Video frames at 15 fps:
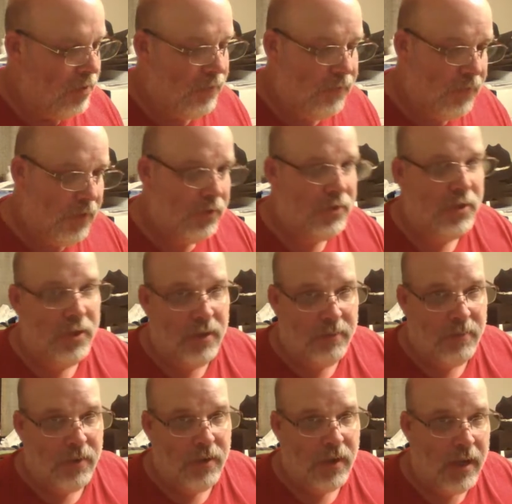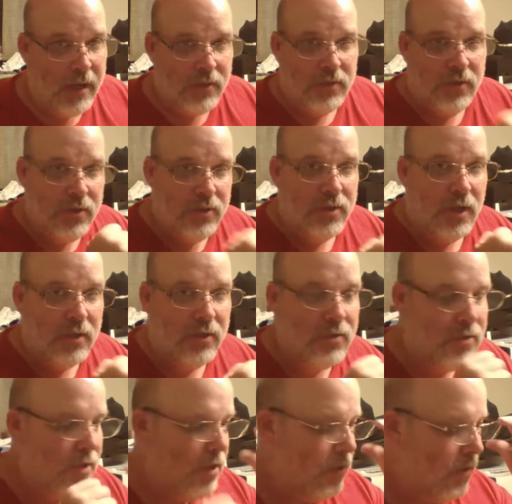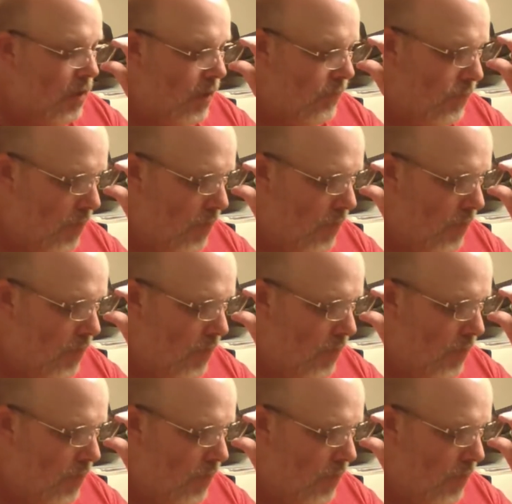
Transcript: first Heron bird, I actually sucked the solder off.